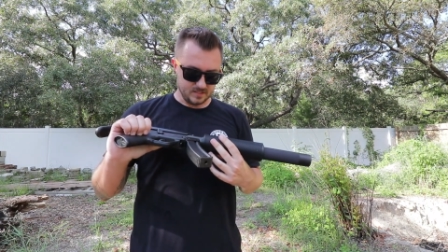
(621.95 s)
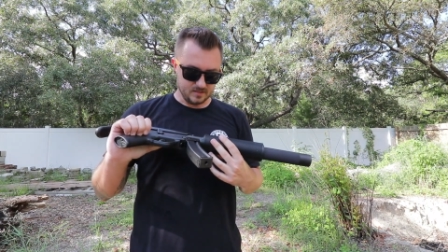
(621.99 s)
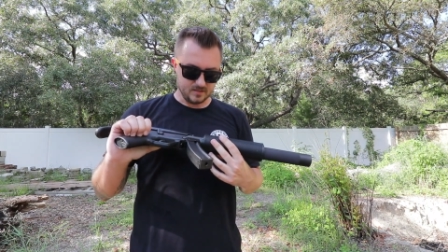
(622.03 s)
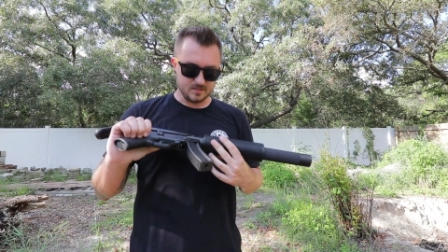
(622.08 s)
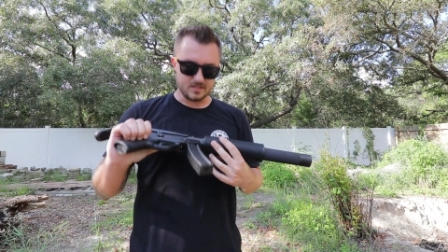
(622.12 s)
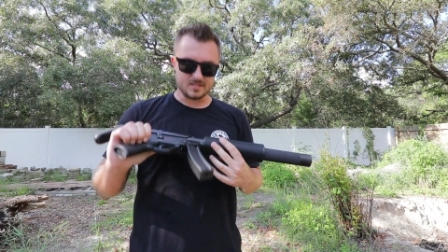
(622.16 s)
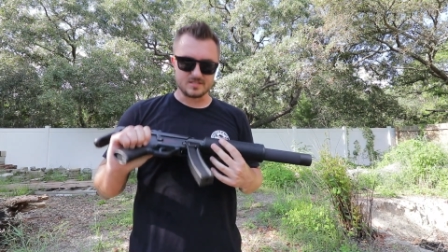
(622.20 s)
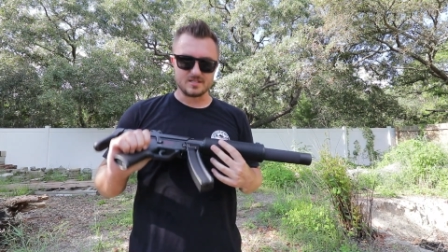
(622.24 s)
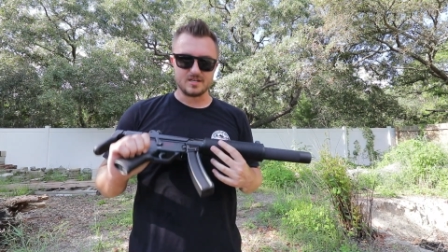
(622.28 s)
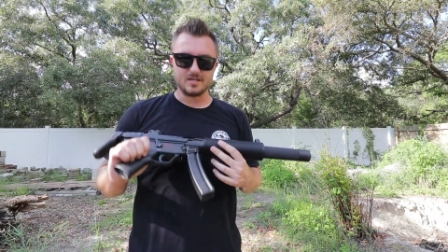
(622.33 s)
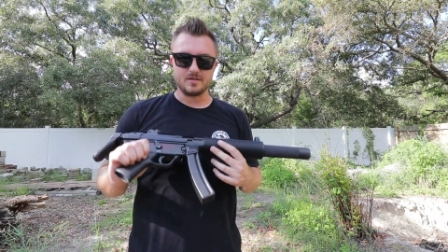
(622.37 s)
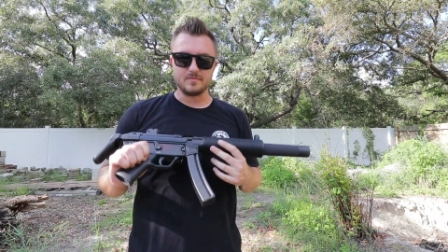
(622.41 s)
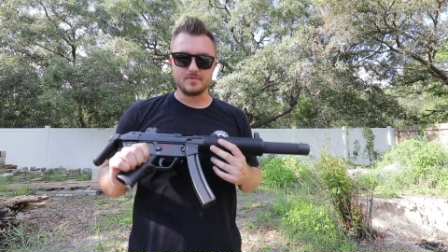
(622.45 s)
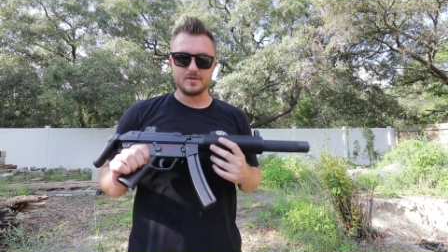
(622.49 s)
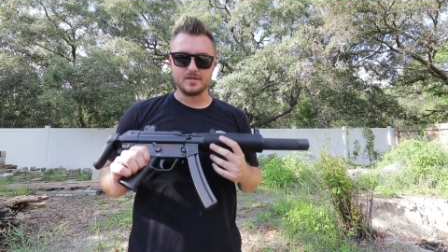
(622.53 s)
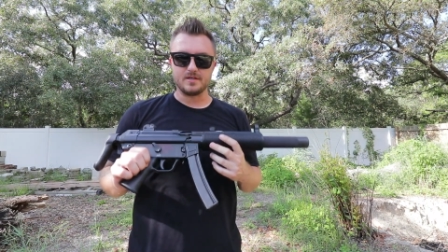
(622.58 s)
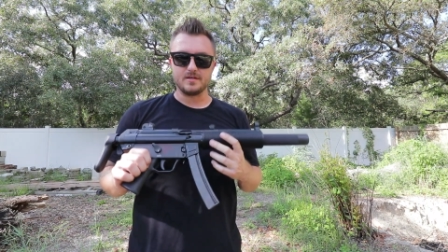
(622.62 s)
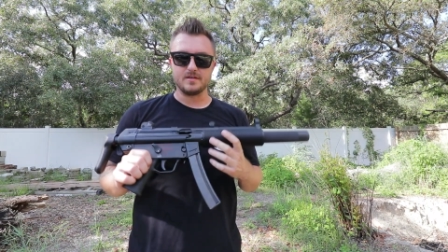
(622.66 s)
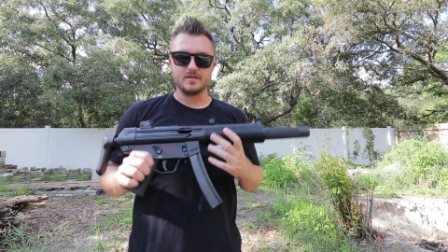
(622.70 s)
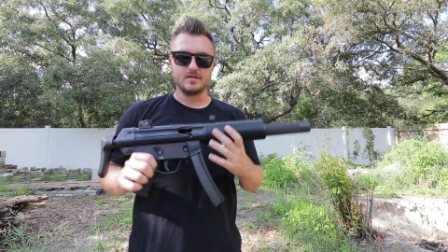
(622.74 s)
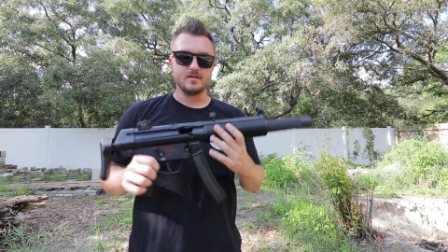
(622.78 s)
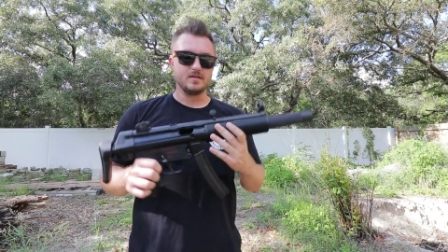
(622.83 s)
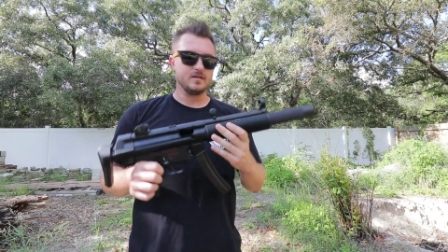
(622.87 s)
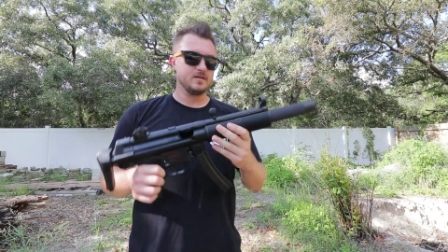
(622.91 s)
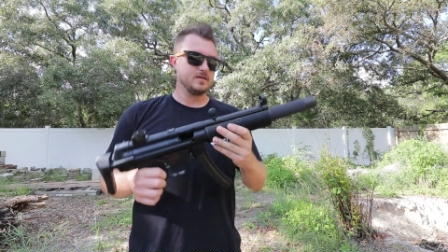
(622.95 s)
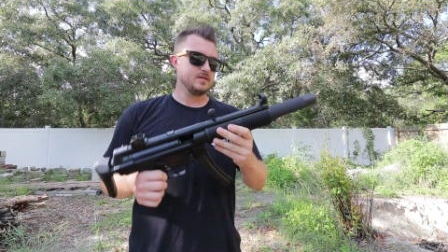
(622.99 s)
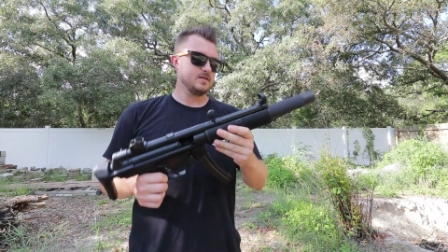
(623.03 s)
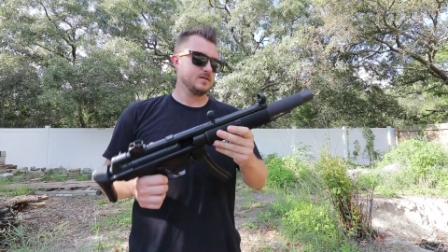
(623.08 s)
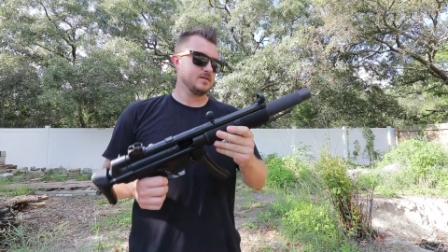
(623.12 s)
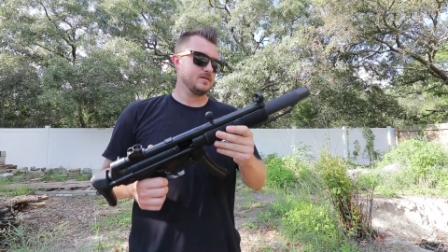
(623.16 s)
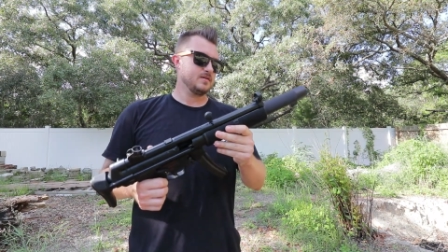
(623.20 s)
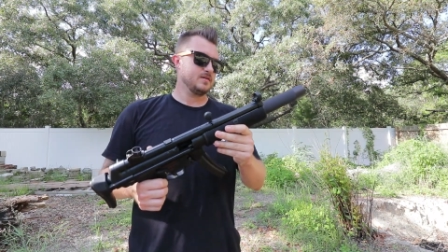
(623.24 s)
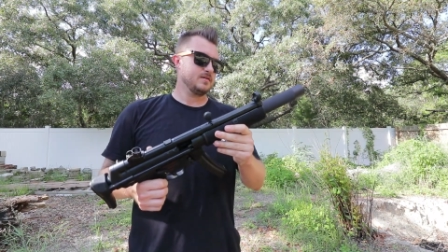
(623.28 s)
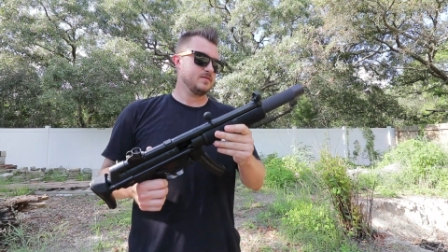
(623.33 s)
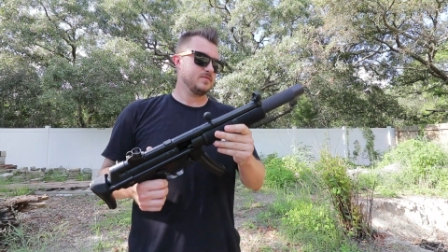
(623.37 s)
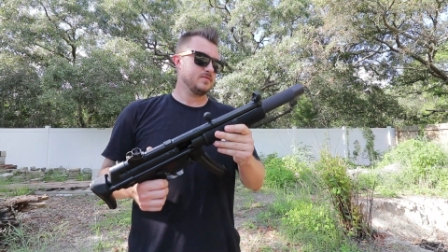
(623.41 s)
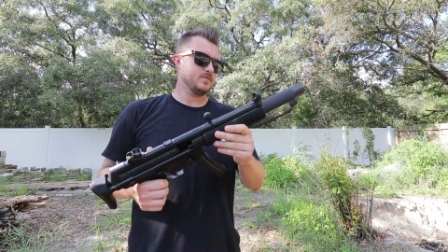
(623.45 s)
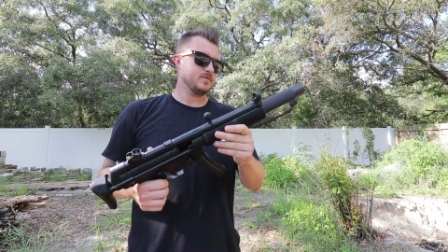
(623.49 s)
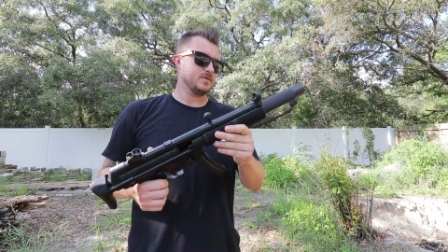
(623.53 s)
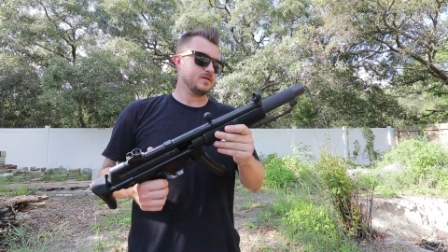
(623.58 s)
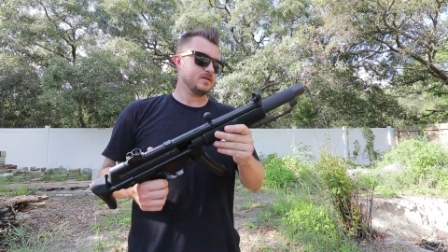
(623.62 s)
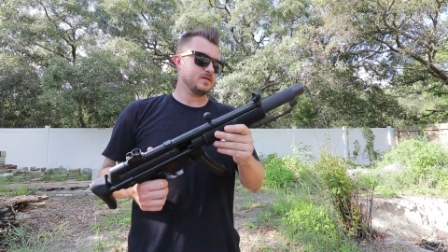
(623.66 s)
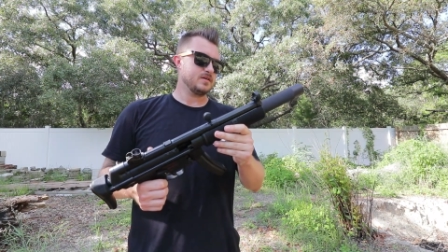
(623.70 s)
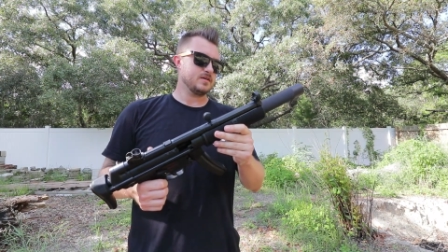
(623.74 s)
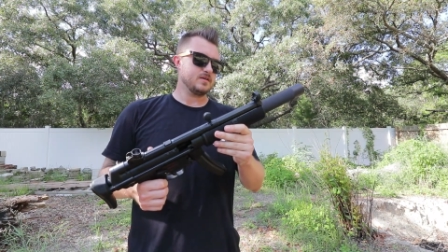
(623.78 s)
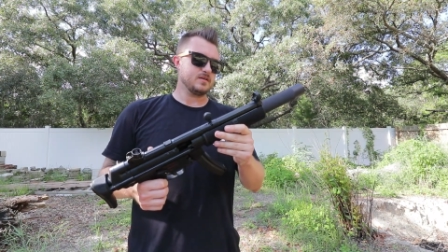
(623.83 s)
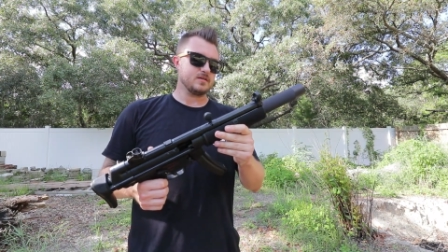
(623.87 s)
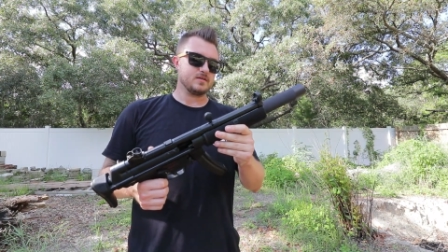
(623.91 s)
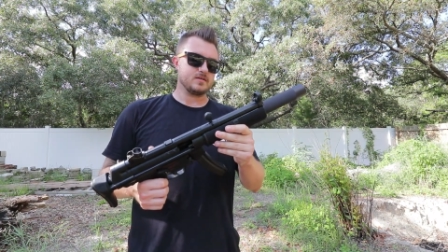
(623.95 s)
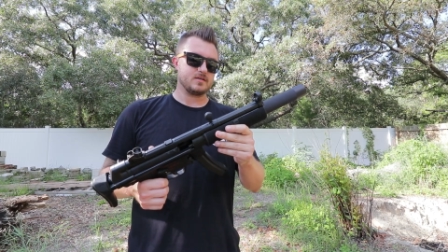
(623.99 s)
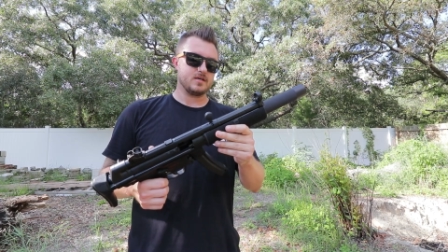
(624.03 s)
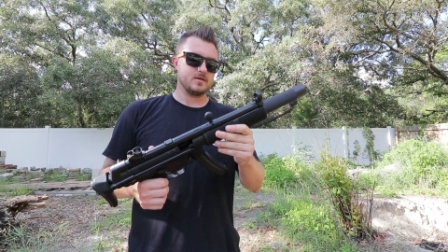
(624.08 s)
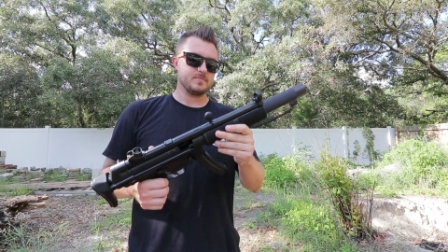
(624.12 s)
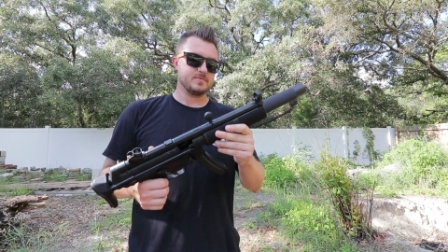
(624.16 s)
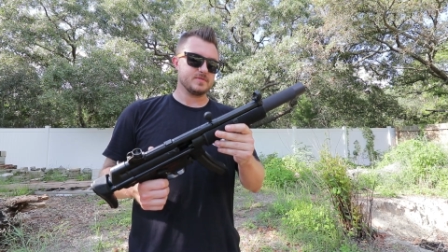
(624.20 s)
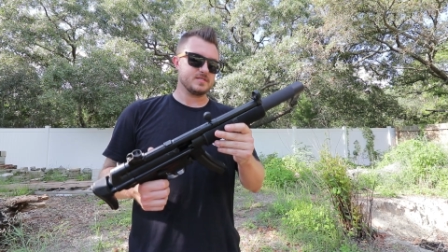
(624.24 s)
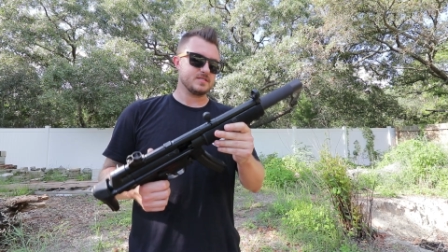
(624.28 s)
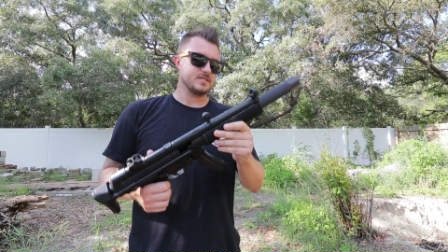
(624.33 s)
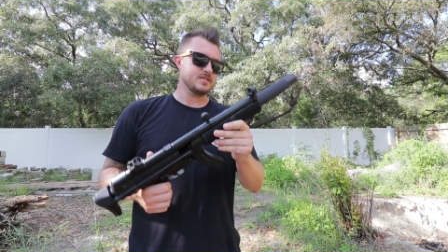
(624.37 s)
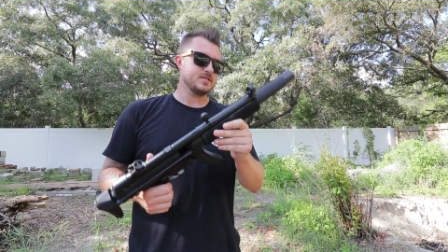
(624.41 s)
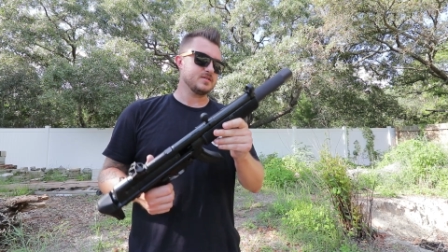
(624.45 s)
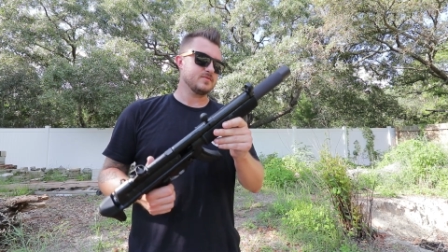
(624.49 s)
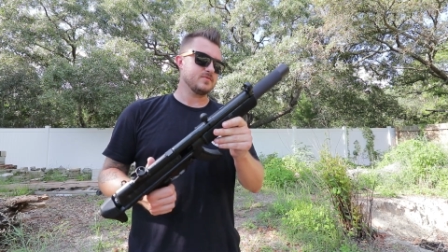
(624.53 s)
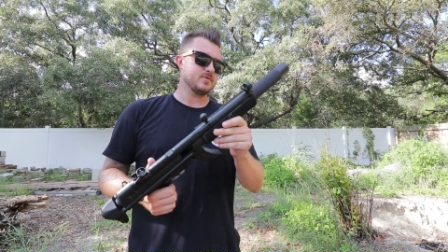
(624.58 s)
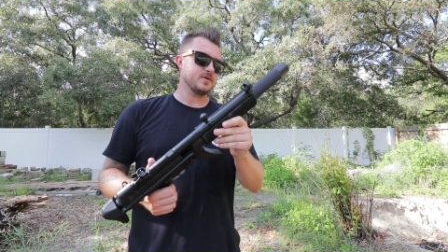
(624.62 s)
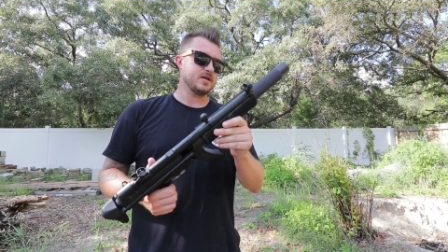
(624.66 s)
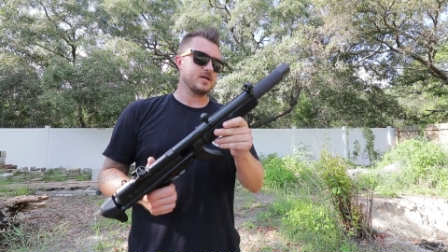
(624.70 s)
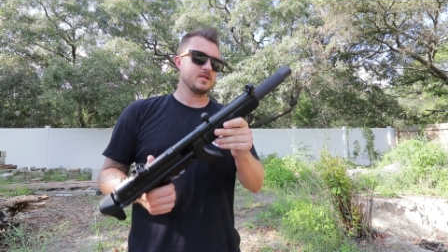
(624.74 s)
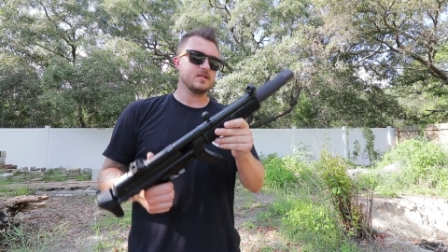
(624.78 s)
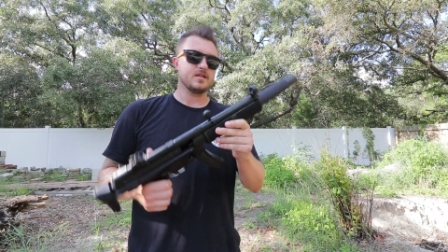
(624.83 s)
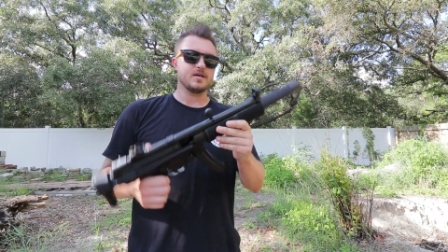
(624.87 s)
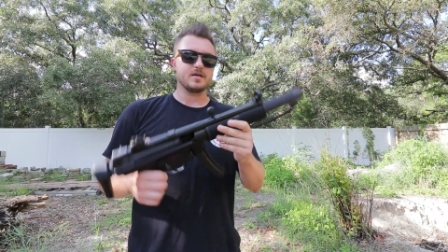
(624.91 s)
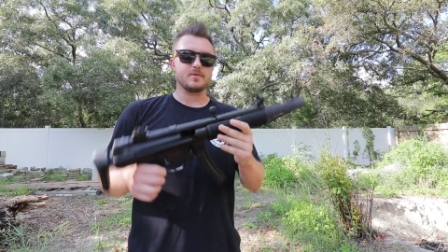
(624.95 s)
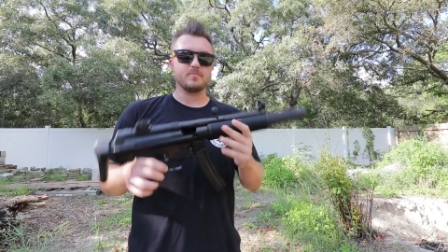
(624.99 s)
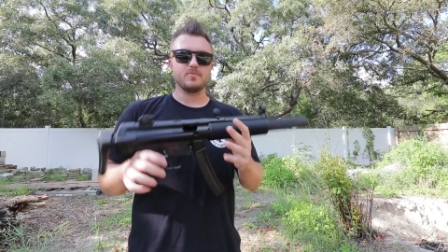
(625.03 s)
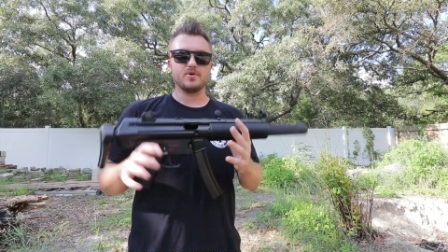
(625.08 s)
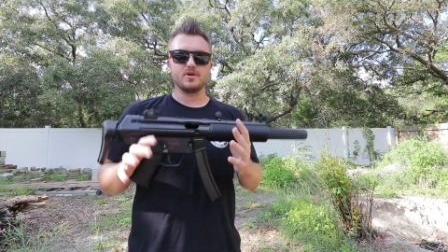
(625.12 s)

that's kind of my uh, cup of tea and what I like.